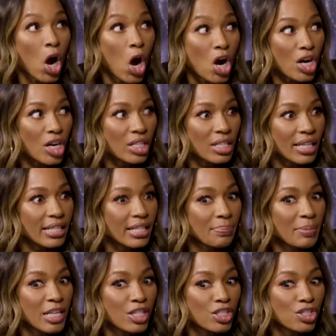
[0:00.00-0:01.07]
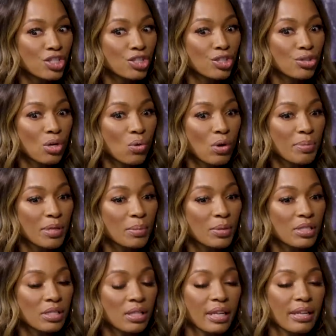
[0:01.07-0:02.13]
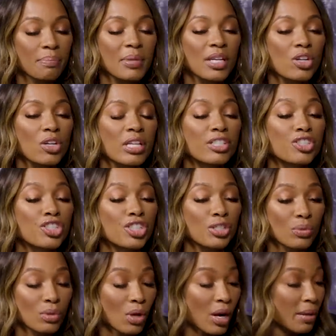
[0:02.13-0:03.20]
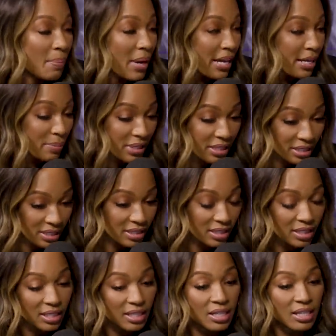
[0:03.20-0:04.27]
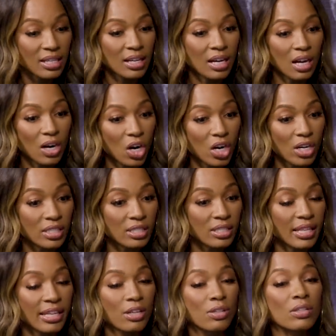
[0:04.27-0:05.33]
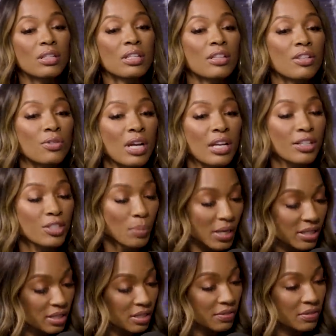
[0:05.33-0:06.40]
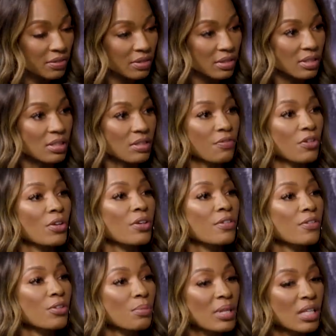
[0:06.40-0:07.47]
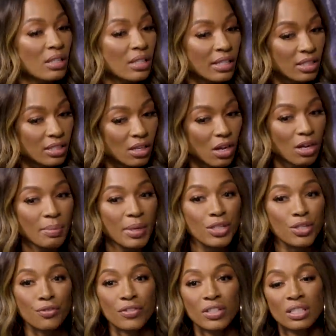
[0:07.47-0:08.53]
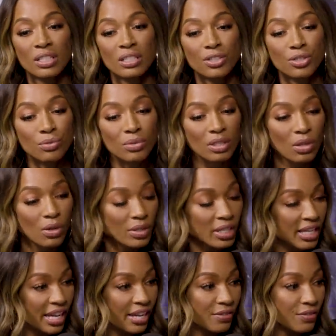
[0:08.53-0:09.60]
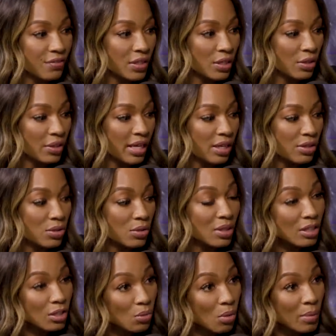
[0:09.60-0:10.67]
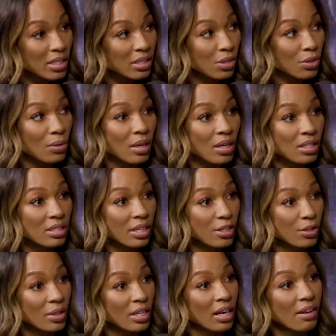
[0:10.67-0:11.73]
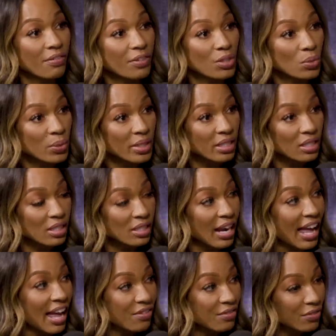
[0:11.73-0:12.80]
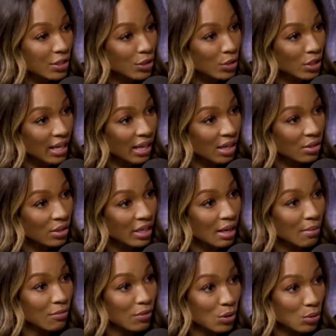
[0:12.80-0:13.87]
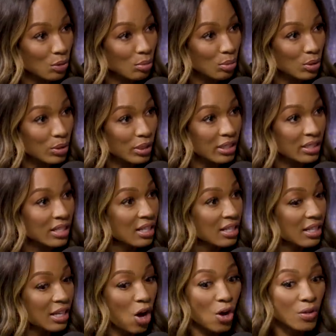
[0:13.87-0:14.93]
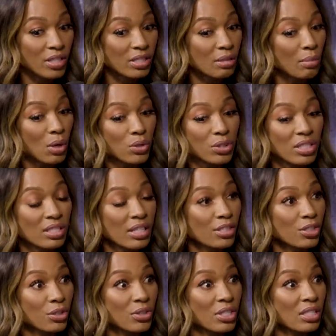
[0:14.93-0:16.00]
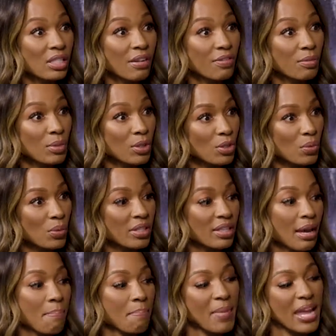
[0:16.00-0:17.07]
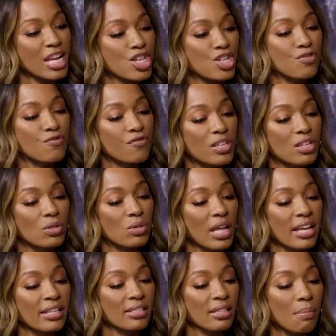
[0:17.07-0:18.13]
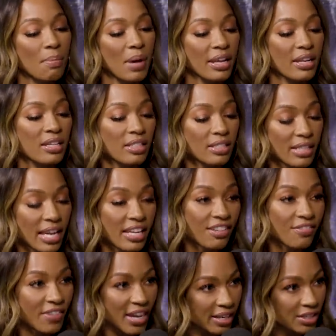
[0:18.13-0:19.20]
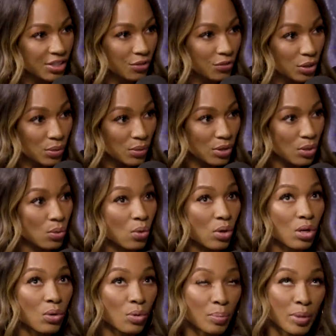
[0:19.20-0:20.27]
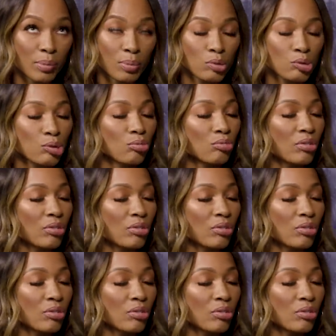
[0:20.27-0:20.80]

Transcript: hard, like because you don't want people to like men are in general, in my opinion uh, hard they don't they're not expressive. Right. Very few men like to talk about their feelings. You want to go in a cave and figure it out. So then you want me to turn around and tell you that I feel weak and I haven't figured it out and I'm vulnerable and all these emotions that you're just not familiar with that make you feel like somebody could take advantage of you mm-hmm. in a mm-hmm. world where people do